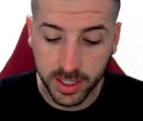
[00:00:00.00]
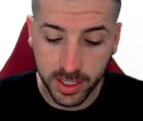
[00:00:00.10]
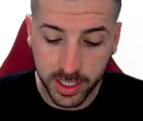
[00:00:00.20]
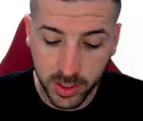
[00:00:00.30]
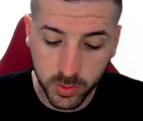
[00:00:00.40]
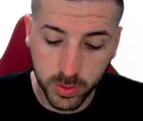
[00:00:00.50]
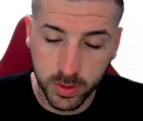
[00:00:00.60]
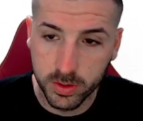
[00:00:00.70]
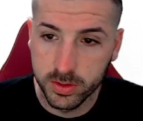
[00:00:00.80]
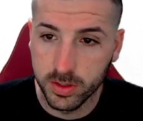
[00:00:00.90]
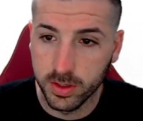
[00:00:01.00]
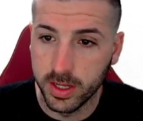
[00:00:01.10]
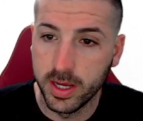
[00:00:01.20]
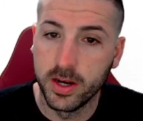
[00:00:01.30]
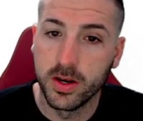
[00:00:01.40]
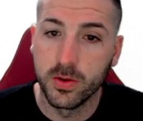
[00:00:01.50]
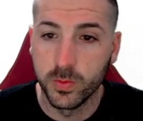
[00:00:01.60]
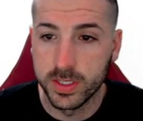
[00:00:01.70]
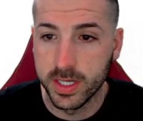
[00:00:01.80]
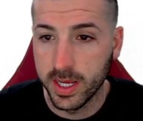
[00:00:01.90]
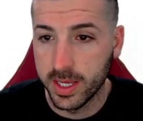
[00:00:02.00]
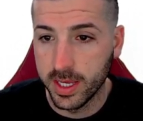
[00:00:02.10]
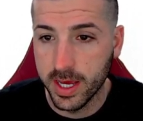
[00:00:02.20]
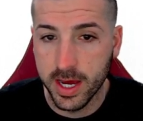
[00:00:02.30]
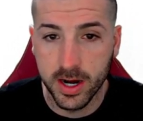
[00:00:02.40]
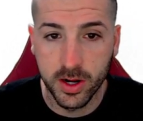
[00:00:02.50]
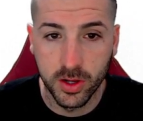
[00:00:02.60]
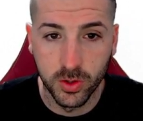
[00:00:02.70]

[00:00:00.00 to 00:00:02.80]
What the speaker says: equals, then we say here